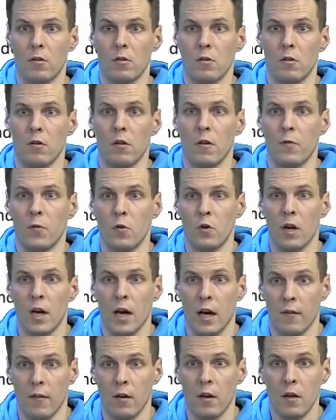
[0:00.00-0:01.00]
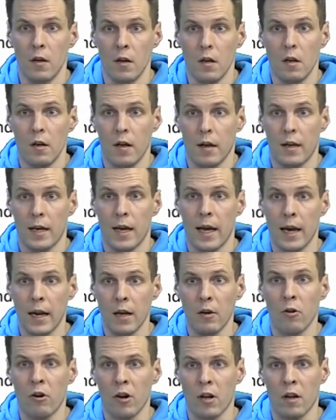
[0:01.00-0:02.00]
So if you have a
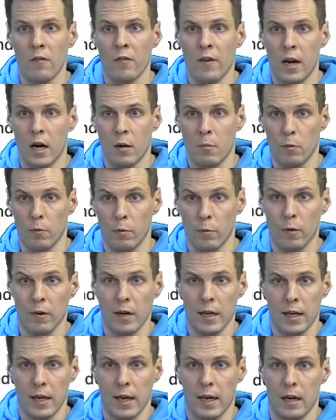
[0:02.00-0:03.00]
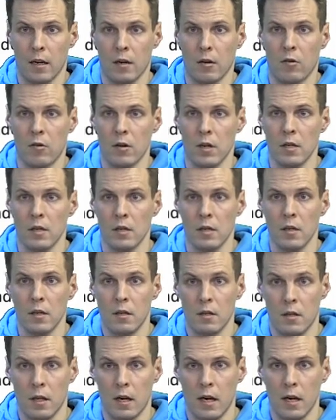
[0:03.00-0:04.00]
categorical variable with three categories,
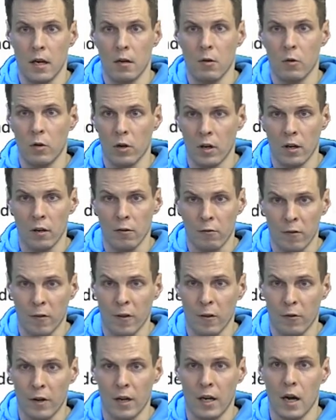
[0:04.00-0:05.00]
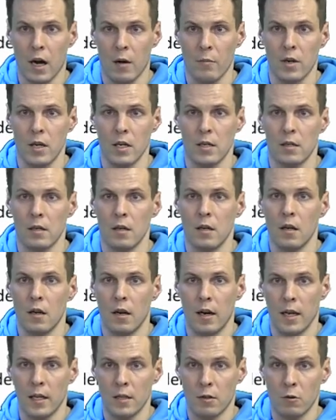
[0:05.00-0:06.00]
then including three dummies
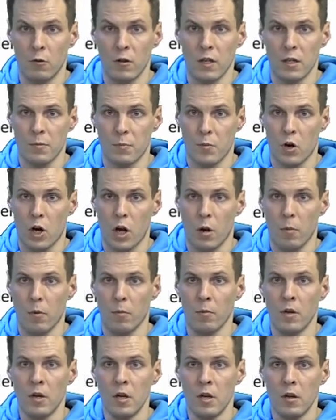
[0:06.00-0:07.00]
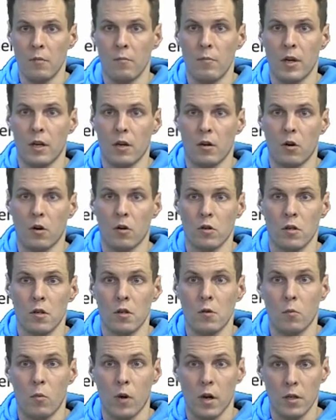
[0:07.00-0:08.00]
leads to this problem, because
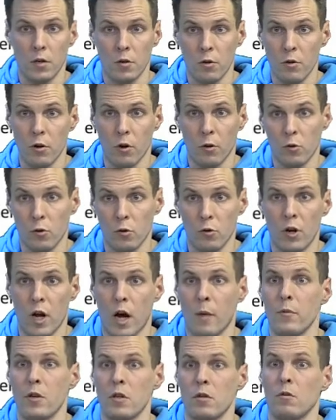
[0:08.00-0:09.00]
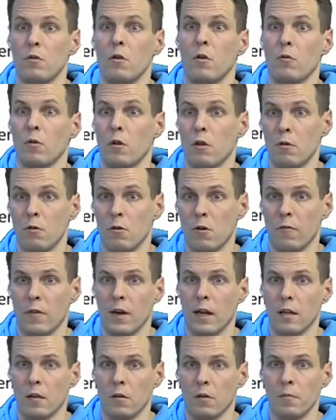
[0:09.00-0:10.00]
once you know two dummies, you know the third
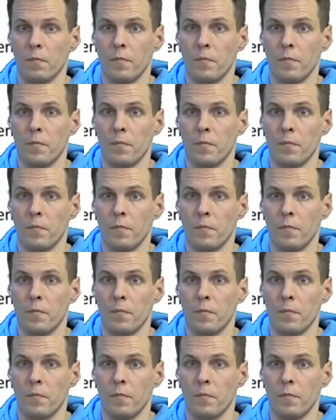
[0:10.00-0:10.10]
value.